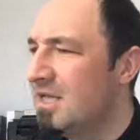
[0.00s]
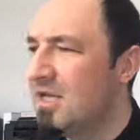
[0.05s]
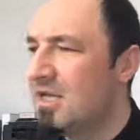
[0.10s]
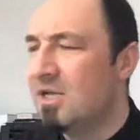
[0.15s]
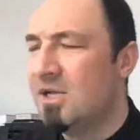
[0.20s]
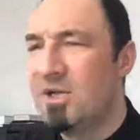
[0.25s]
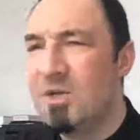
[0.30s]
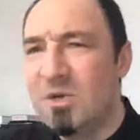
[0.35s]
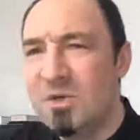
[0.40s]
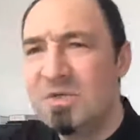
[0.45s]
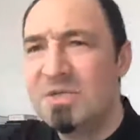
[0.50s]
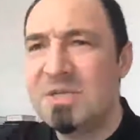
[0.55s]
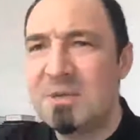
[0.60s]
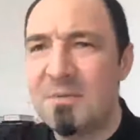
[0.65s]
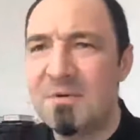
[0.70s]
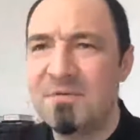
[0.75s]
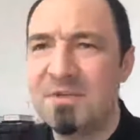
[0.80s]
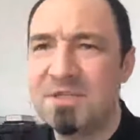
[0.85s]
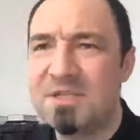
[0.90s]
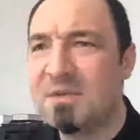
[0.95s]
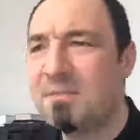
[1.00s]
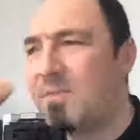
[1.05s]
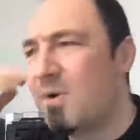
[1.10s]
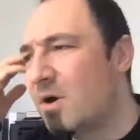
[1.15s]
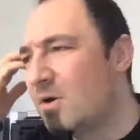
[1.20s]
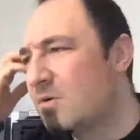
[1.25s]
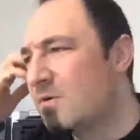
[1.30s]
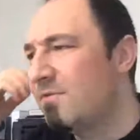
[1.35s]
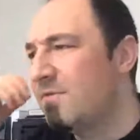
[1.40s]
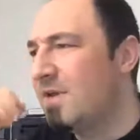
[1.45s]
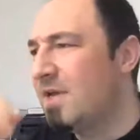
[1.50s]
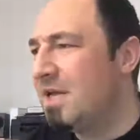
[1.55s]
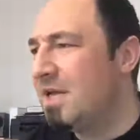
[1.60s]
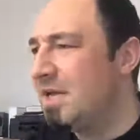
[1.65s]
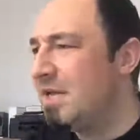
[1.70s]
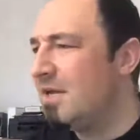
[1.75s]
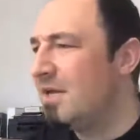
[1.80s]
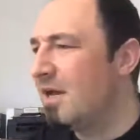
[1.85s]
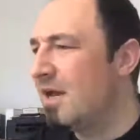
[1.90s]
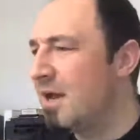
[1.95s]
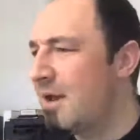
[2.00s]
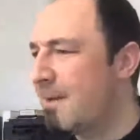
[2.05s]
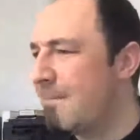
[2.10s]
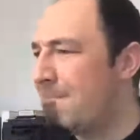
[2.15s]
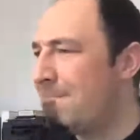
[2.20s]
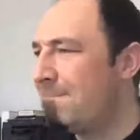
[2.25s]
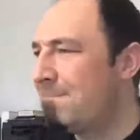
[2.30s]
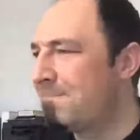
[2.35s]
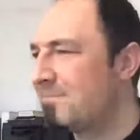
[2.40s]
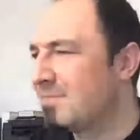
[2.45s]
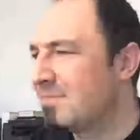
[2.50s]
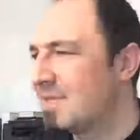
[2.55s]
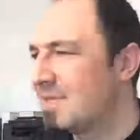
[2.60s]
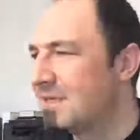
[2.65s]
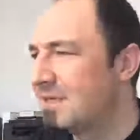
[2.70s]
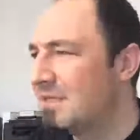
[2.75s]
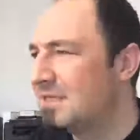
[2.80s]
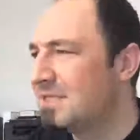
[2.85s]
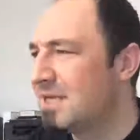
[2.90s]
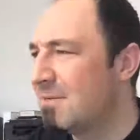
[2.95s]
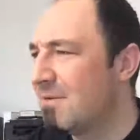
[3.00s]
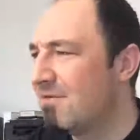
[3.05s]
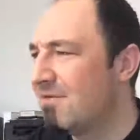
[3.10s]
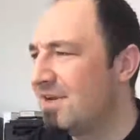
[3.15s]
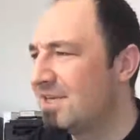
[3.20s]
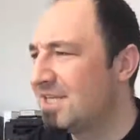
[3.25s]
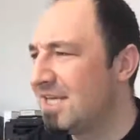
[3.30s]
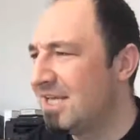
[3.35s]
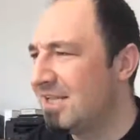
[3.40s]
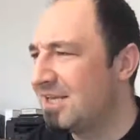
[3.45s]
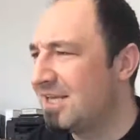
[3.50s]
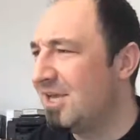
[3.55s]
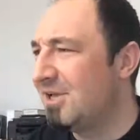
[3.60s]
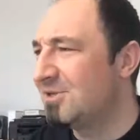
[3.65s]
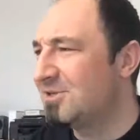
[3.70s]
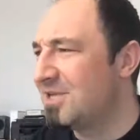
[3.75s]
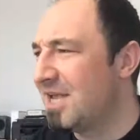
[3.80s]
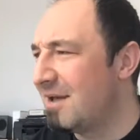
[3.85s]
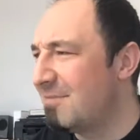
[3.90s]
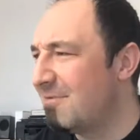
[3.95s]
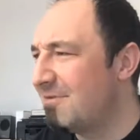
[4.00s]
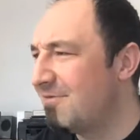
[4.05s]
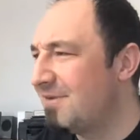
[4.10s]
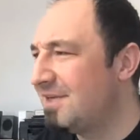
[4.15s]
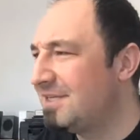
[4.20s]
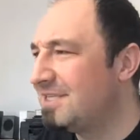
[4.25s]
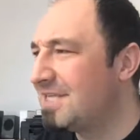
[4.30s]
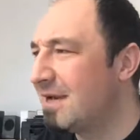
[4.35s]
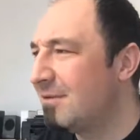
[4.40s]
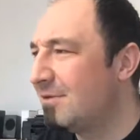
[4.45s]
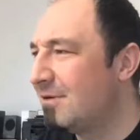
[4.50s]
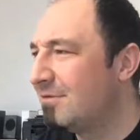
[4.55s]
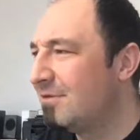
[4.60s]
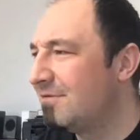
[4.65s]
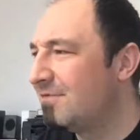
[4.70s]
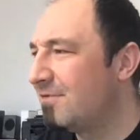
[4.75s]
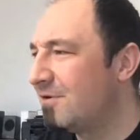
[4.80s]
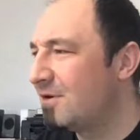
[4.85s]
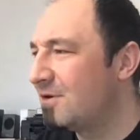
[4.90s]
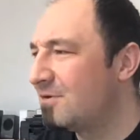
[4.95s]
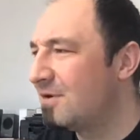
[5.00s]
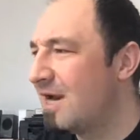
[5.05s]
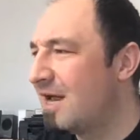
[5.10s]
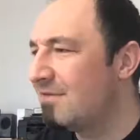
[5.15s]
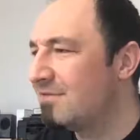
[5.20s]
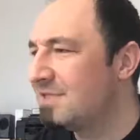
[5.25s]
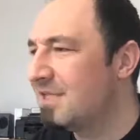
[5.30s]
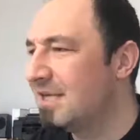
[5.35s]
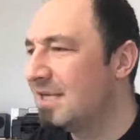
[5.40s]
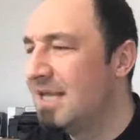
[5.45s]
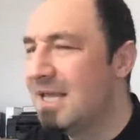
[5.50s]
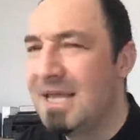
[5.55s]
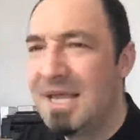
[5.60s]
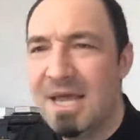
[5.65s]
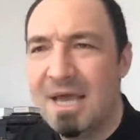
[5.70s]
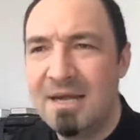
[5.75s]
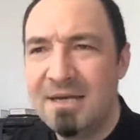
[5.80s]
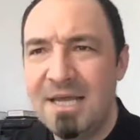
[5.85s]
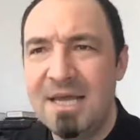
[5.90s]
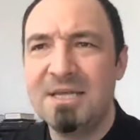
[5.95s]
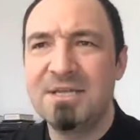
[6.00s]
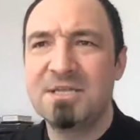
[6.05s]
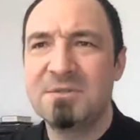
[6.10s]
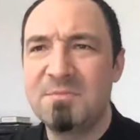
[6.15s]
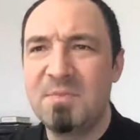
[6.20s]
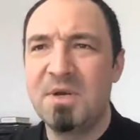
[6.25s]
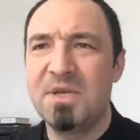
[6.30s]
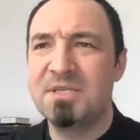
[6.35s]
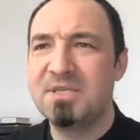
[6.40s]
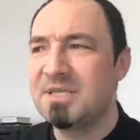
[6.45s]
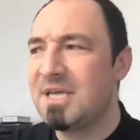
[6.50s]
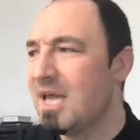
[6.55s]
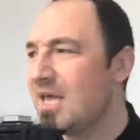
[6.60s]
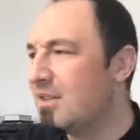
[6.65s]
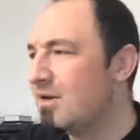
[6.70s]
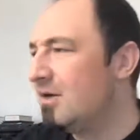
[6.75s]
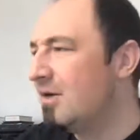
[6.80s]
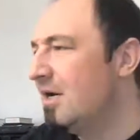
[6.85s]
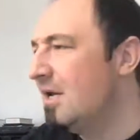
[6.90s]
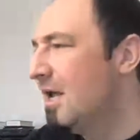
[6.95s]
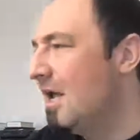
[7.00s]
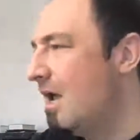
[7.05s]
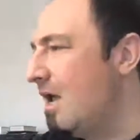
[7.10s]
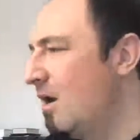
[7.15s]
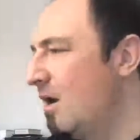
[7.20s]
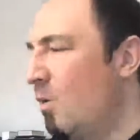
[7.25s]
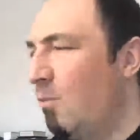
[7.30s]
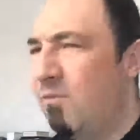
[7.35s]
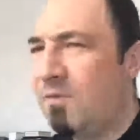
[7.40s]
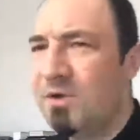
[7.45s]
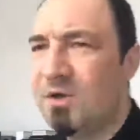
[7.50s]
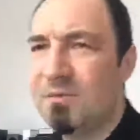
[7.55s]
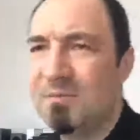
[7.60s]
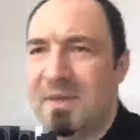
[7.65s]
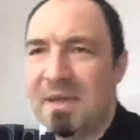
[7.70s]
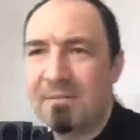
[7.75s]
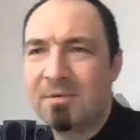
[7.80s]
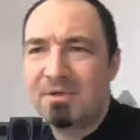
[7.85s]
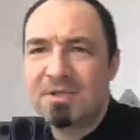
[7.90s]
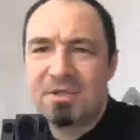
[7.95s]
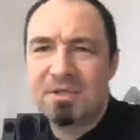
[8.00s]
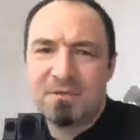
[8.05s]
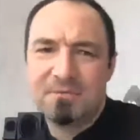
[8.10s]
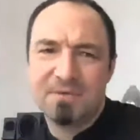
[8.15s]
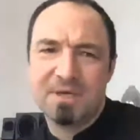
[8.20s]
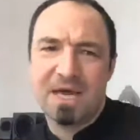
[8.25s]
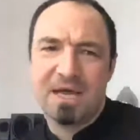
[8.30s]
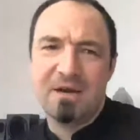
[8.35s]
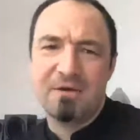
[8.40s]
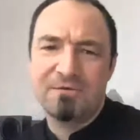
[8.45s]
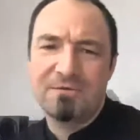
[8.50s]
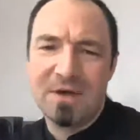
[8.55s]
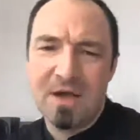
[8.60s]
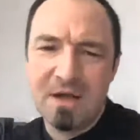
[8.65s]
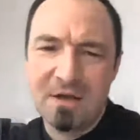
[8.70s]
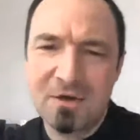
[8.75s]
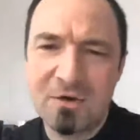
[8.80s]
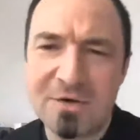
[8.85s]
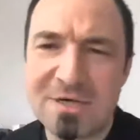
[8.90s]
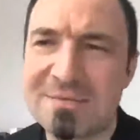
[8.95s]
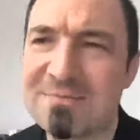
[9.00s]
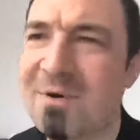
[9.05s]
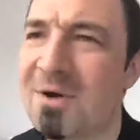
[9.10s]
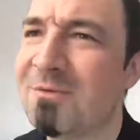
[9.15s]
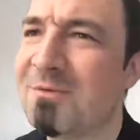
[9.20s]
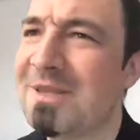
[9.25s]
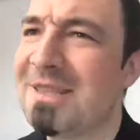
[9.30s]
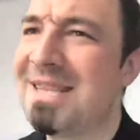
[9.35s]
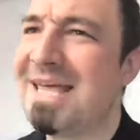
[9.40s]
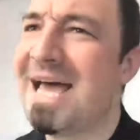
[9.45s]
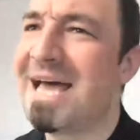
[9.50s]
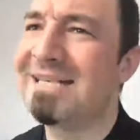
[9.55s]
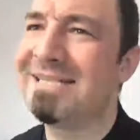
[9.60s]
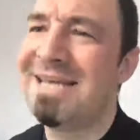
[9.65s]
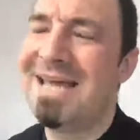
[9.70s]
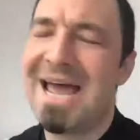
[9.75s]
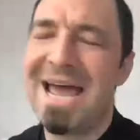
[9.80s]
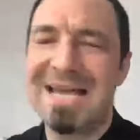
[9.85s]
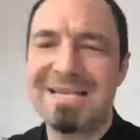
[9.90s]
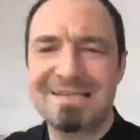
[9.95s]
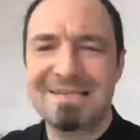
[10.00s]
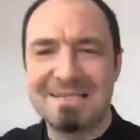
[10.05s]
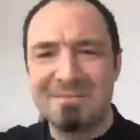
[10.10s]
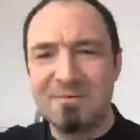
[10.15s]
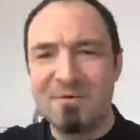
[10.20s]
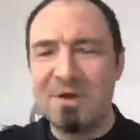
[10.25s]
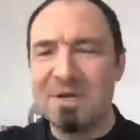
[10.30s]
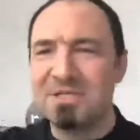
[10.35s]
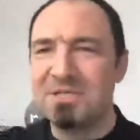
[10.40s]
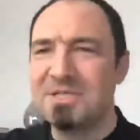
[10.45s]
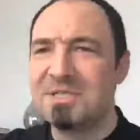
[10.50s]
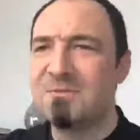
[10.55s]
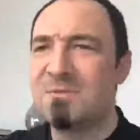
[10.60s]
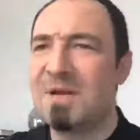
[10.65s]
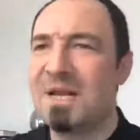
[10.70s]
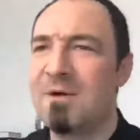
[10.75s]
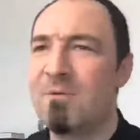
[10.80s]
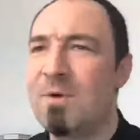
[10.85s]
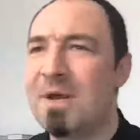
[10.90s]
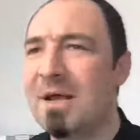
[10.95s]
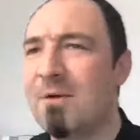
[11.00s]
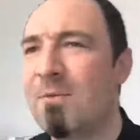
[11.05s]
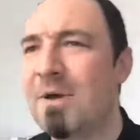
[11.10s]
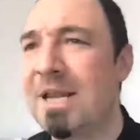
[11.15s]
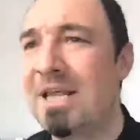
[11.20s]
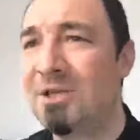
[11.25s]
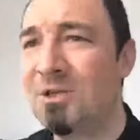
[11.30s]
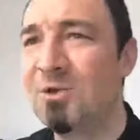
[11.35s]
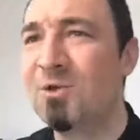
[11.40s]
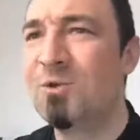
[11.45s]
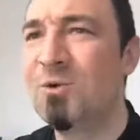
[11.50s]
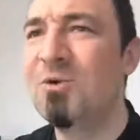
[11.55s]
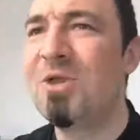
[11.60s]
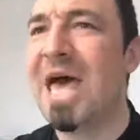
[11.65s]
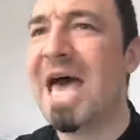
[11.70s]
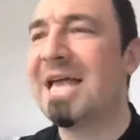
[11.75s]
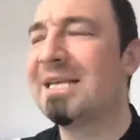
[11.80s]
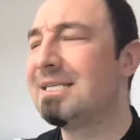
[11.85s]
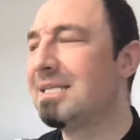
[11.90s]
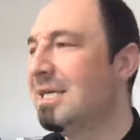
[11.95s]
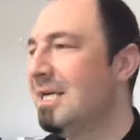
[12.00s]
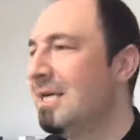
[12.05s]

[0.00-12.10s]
use some of the typography, some of it, kill some of it, download the photographs, and just put it together. And hopefully you'll be able to kind of correspond with that, ask some questions when I do that.